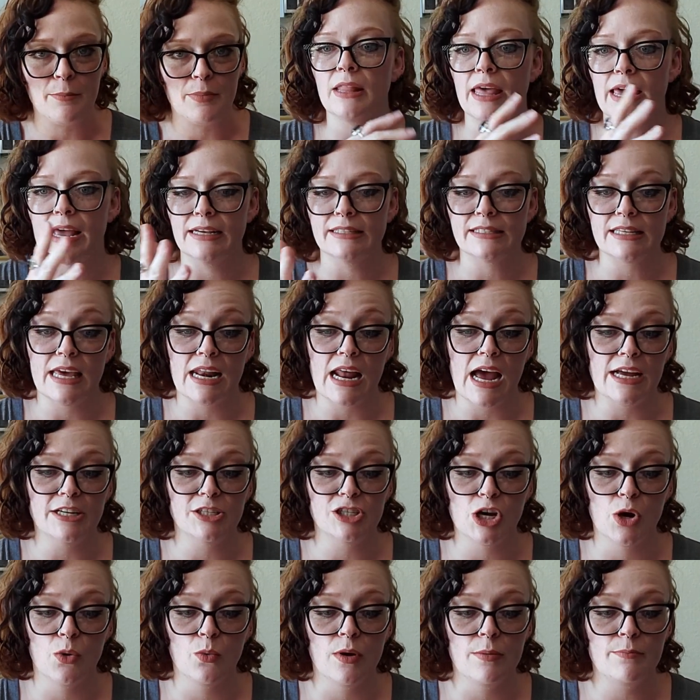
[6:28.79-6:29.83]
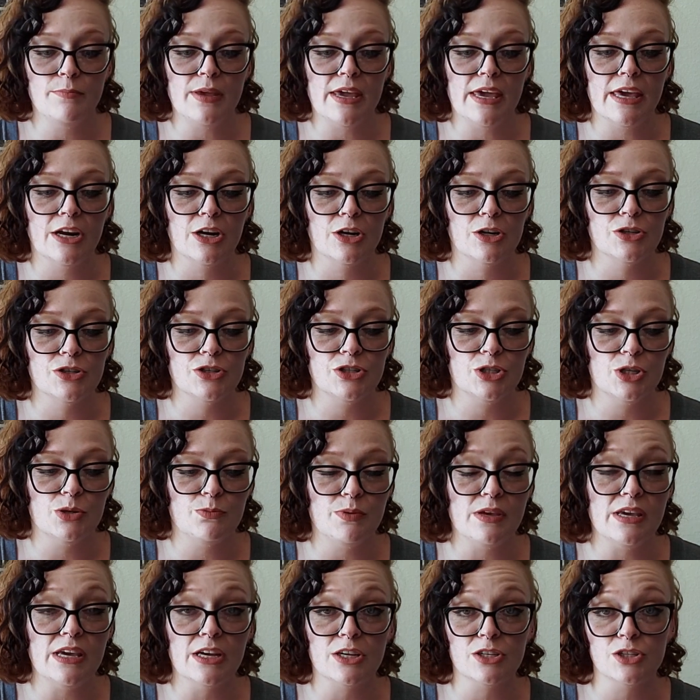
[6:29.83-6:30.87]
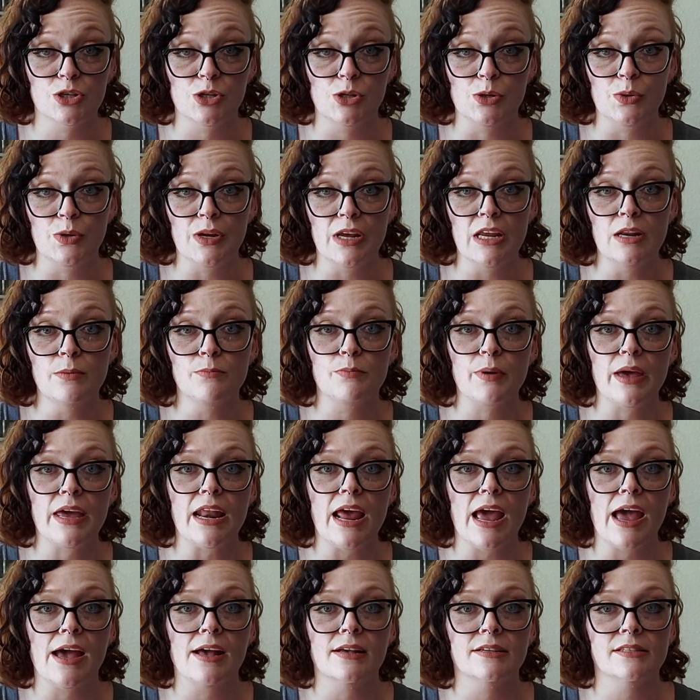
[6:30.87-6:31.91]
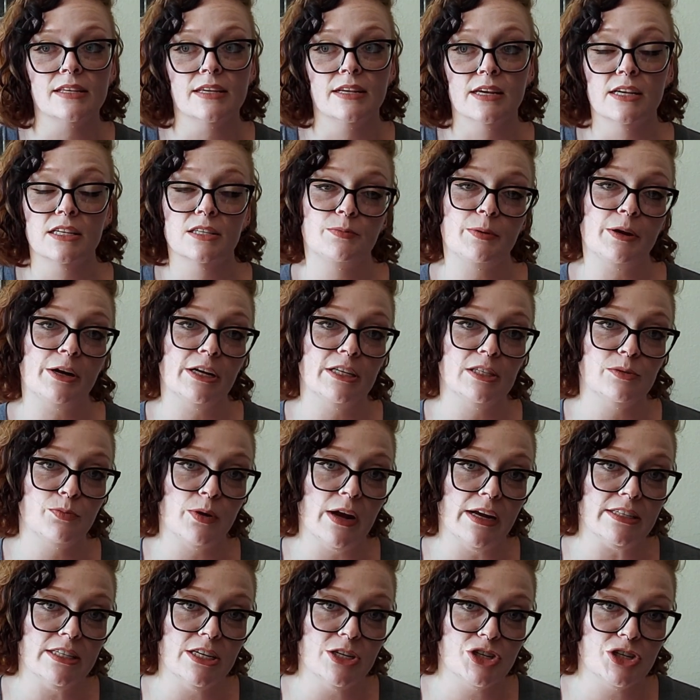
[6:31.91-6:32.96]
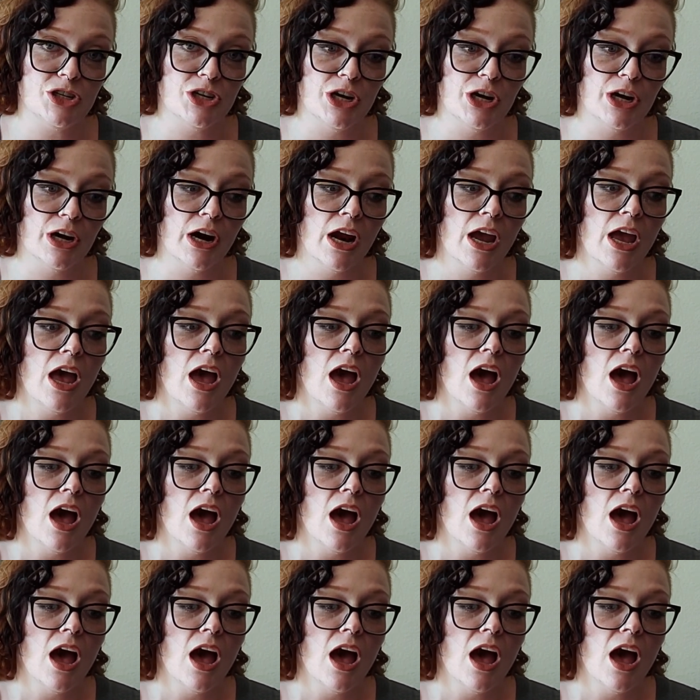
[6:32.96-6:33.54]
Like I said, I don't want beginners to be excluded, but as an experienced practitioner,